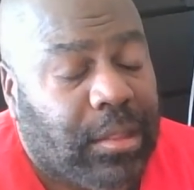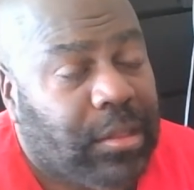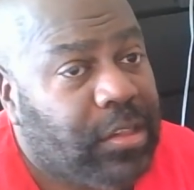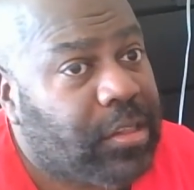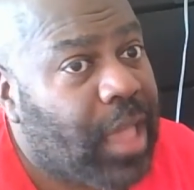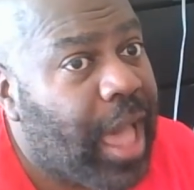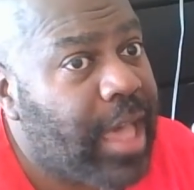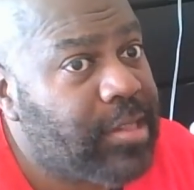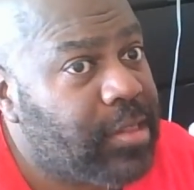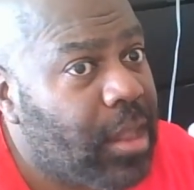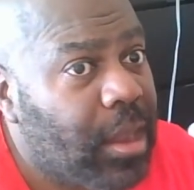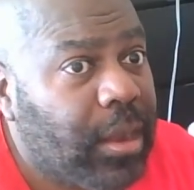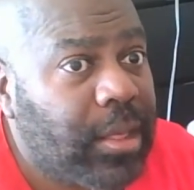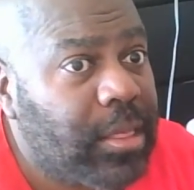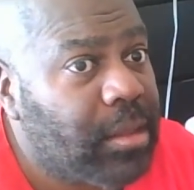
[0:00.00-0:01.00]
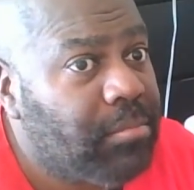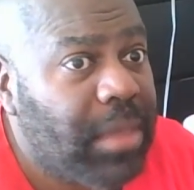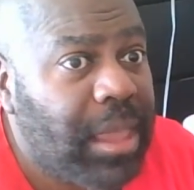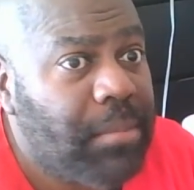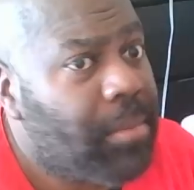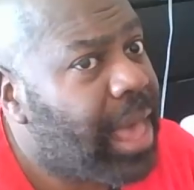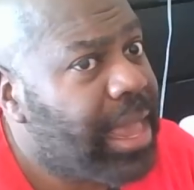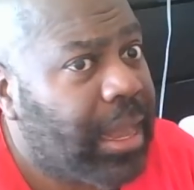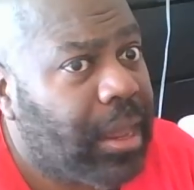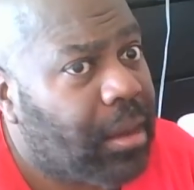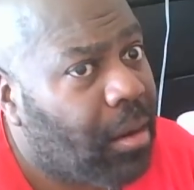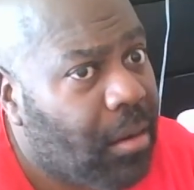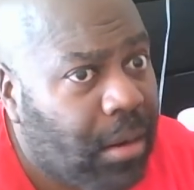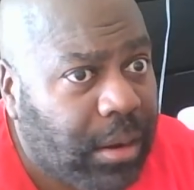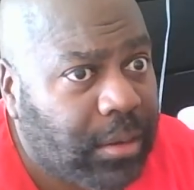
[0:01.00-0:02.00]
This guy's younger than me, might hit
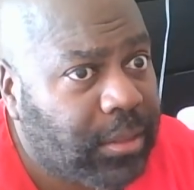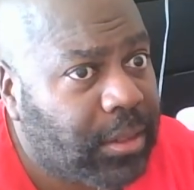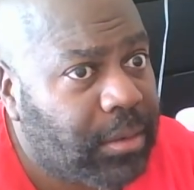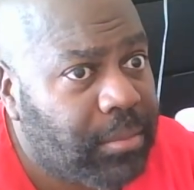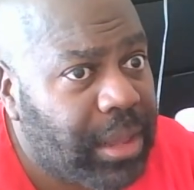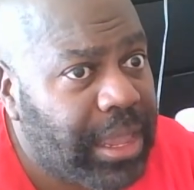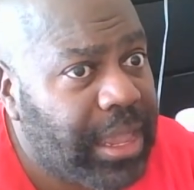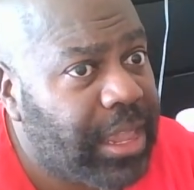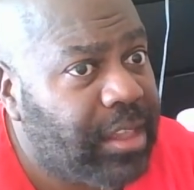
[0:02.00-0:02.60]
harder than me.